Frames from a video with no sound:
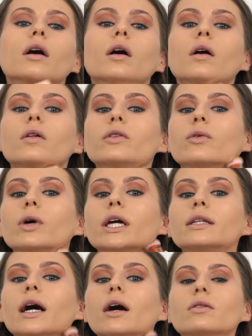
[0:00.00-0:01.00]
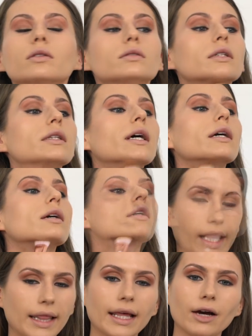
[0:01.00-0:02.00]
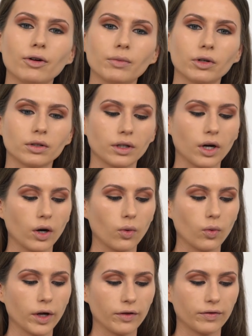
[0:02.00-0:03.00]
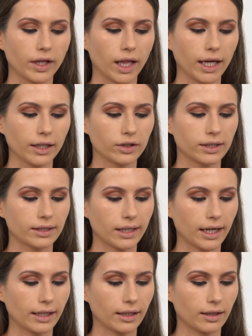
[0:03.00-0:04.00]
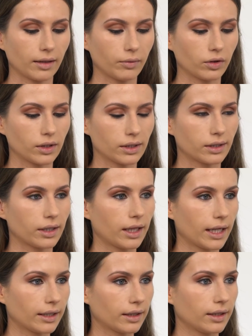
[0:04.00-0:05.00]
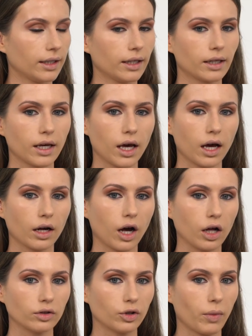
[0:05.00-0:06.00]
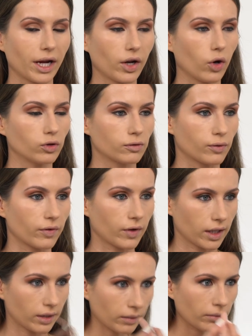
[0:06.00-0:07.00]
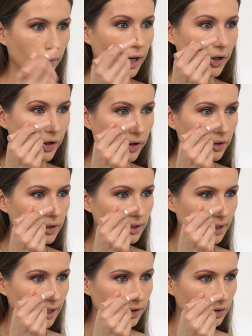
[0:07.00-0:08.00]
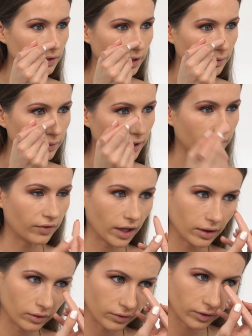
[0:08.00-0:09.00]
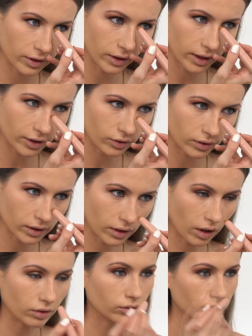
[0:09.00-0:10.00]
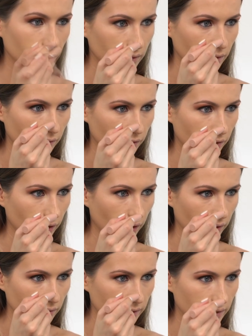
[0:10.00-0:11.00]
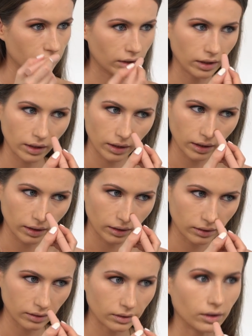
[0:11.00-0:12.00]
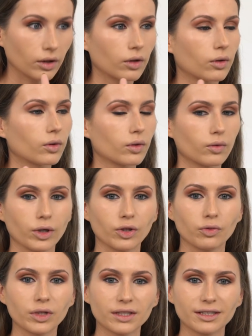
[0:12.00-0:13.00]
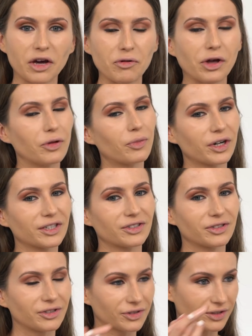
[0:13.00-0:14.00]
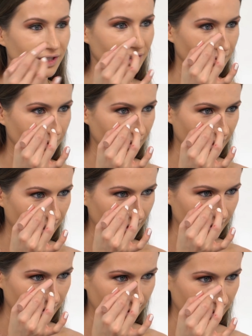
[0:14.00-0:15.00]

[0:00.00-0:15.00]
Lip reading: all the way down the neck. And now I'm gonna go with the lighter side and I'm gonna slightly contour my nose with it. Mario is actually a big fan of very natural contour of your nose. So when you meet someone in person, you really don't want that